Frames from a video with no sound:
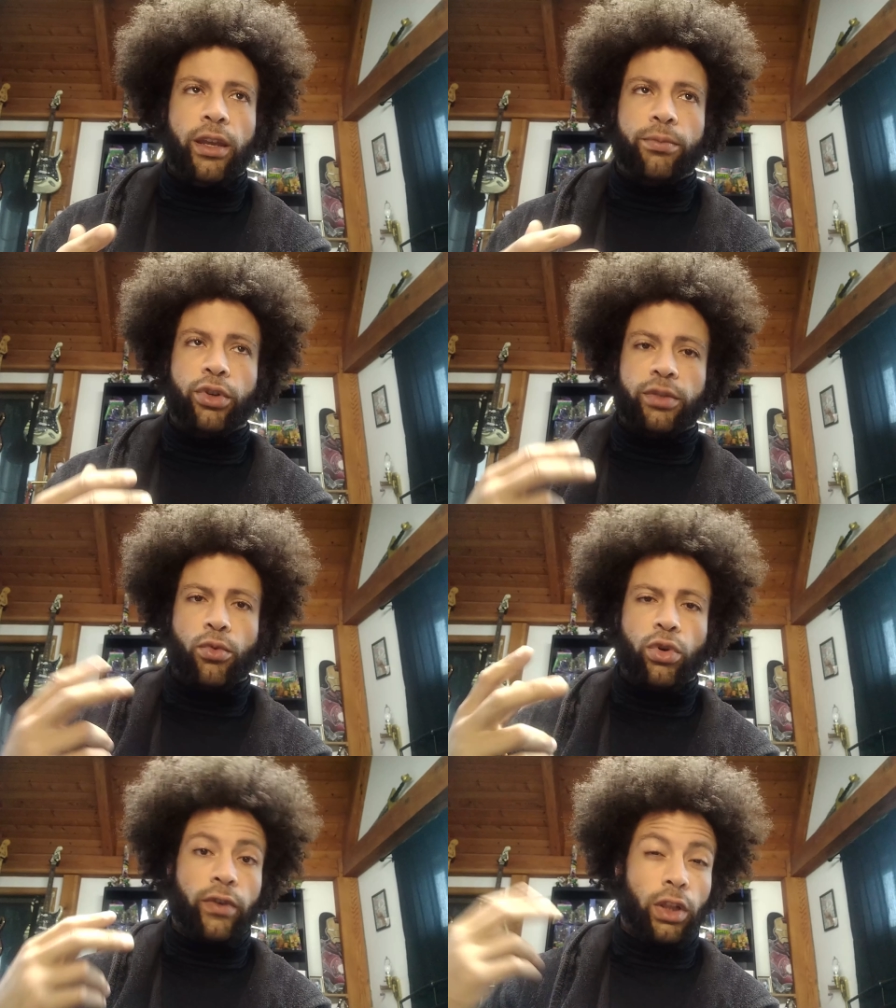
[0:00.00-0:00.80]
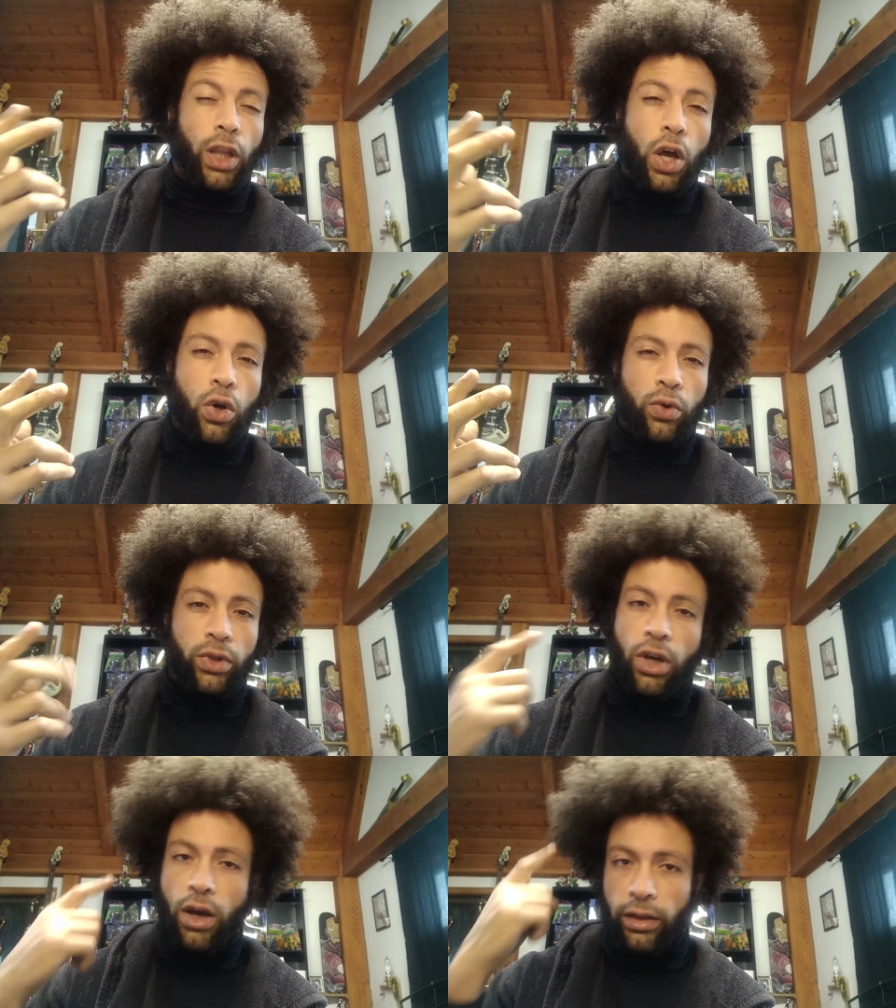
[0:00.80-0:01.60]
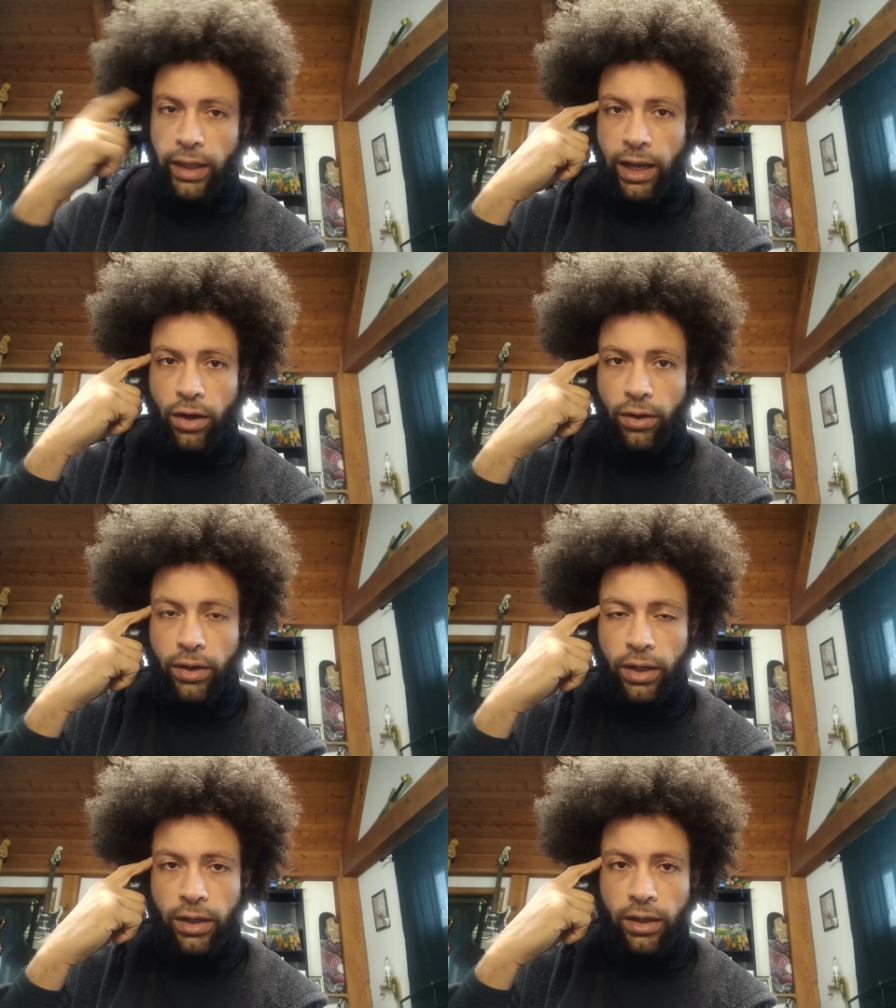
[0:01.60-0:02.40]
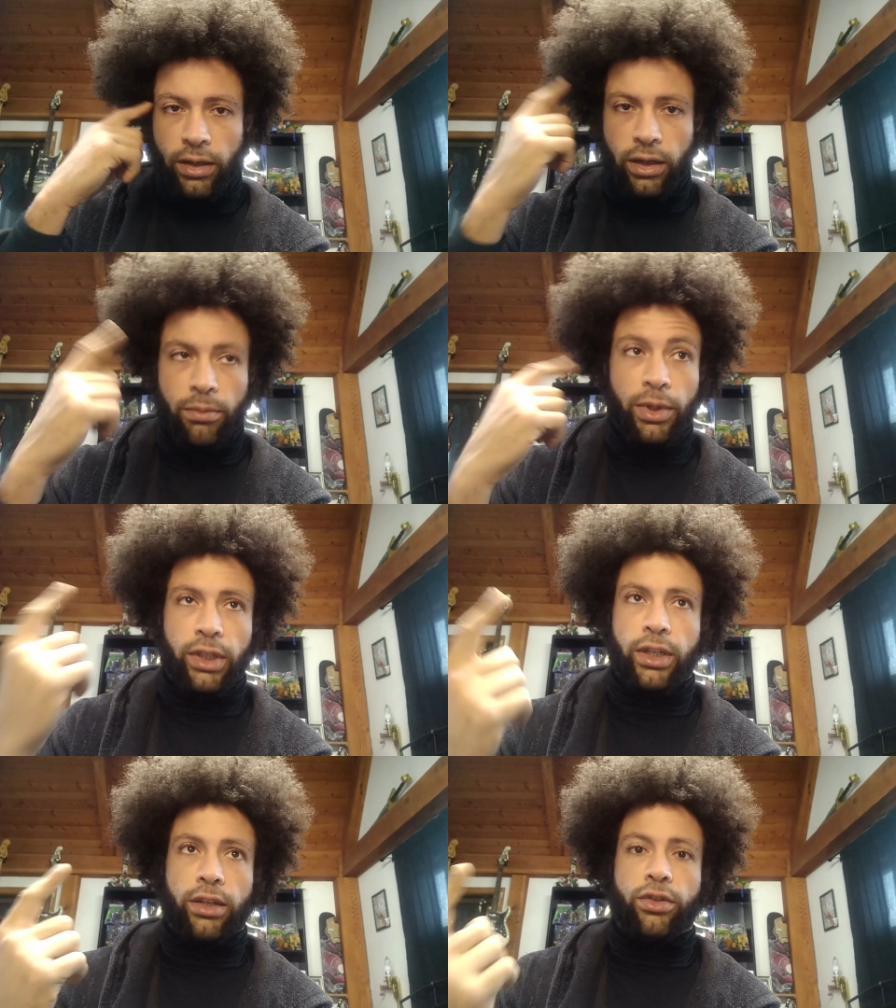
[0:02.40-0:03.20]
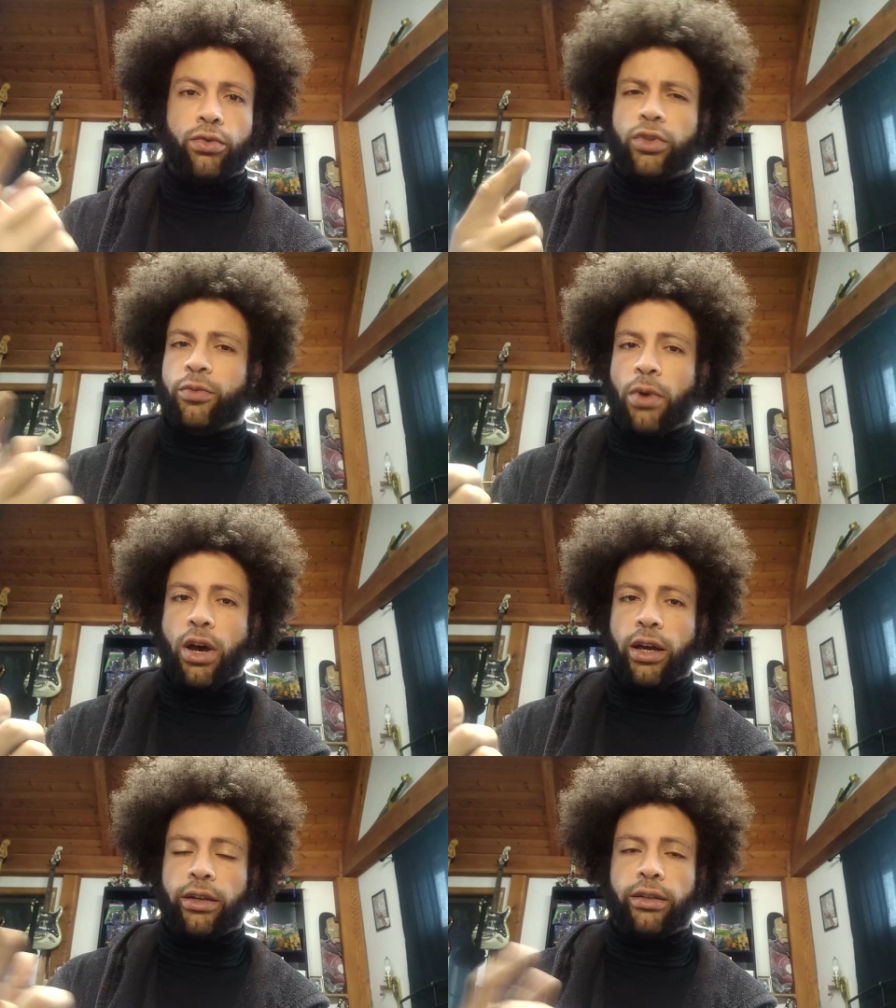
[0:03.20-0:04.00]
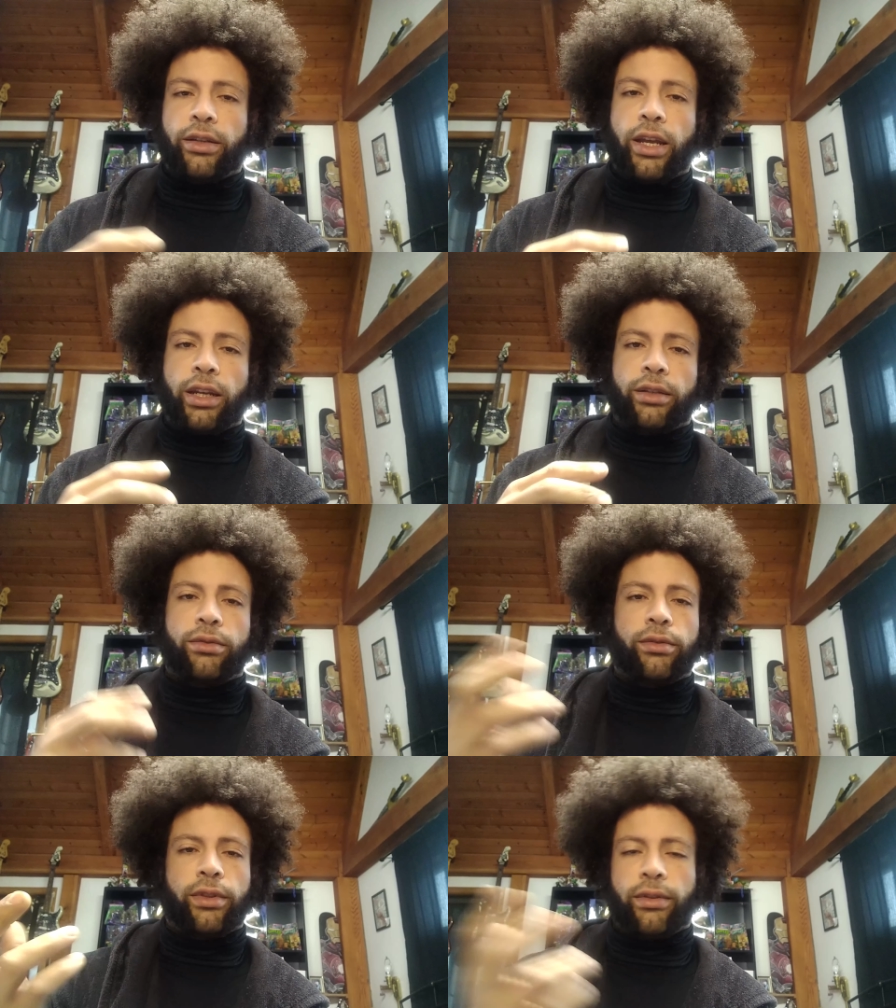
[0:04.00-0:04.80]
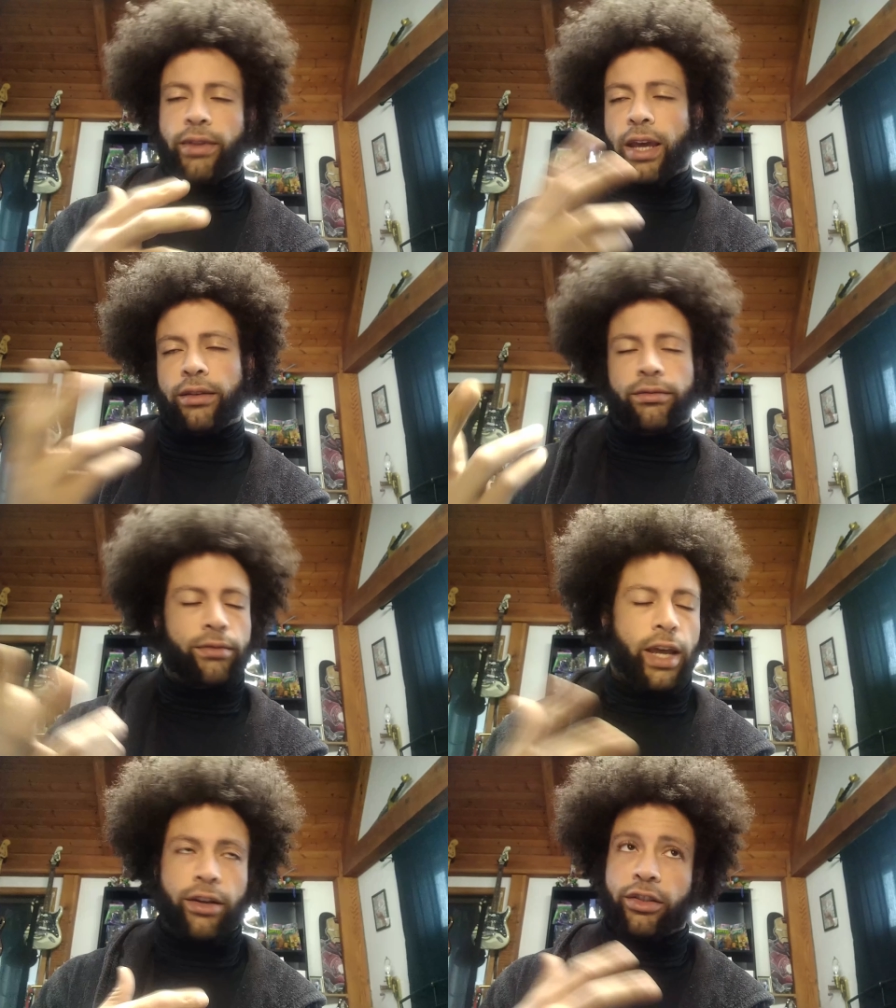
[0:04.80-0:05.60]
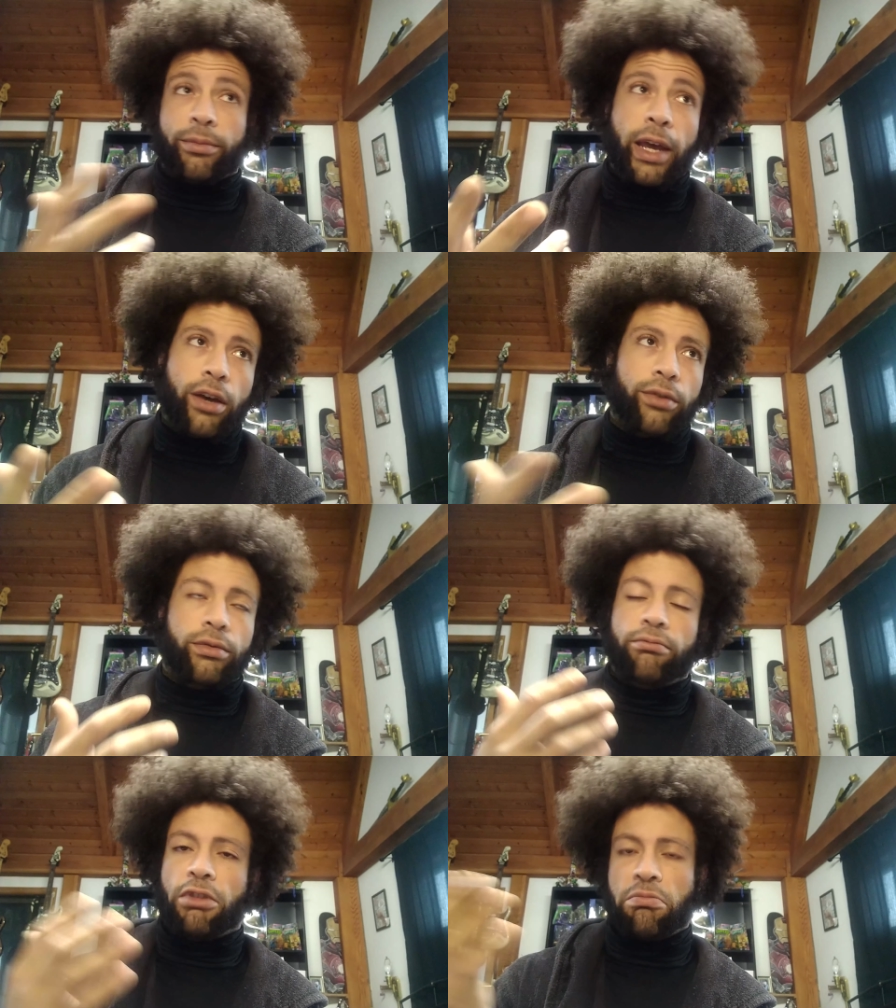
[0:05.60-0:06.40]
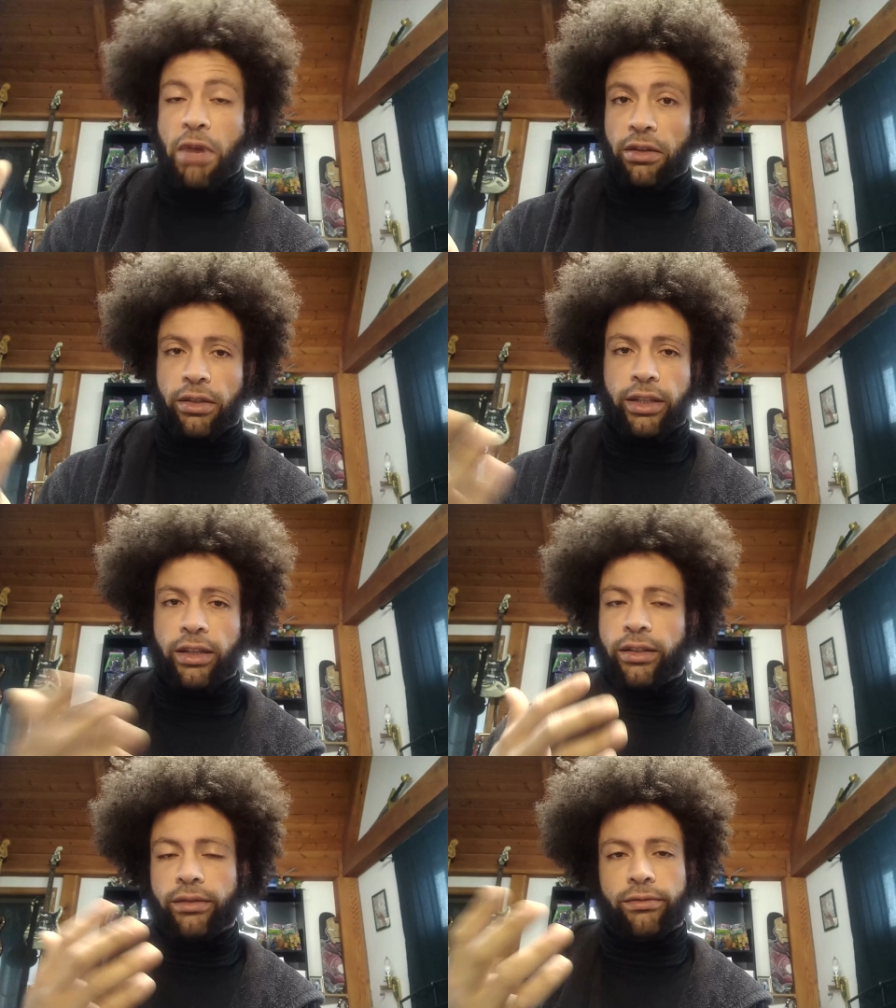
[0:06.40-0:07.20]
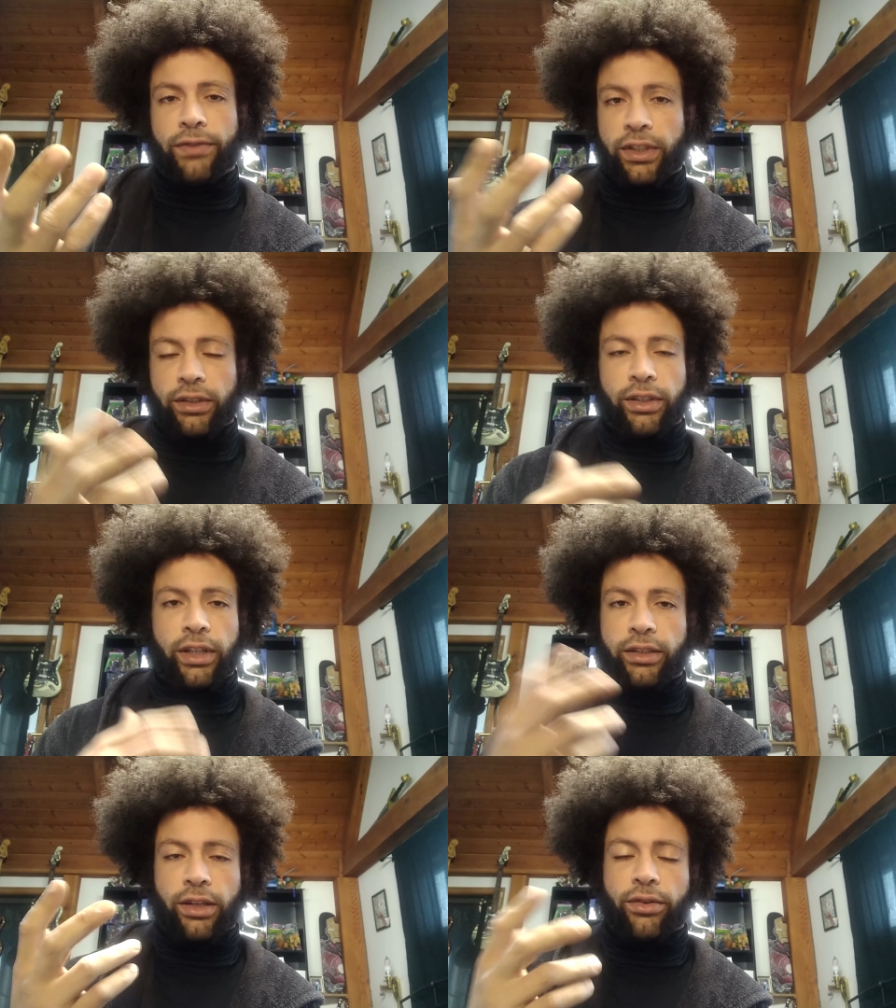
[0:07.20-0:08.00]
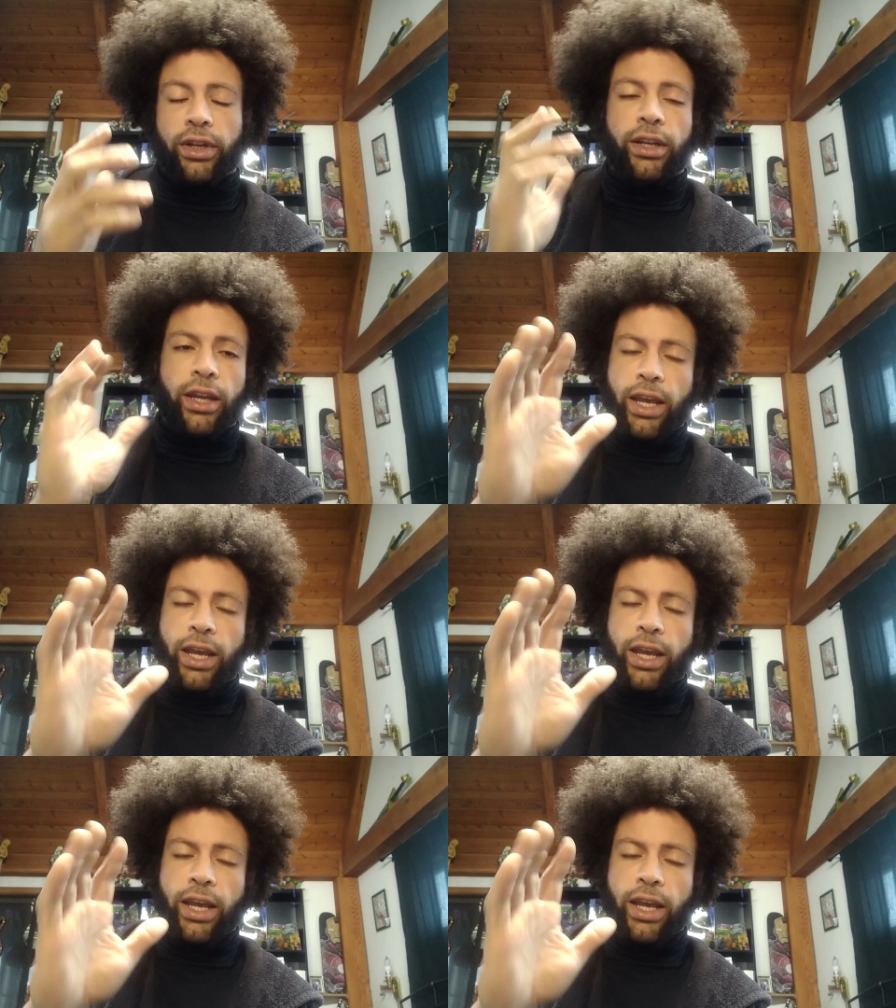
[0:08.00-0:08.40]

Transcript: it puts more of a load on their ability to respond, and that tires them out mentally, physically, etc.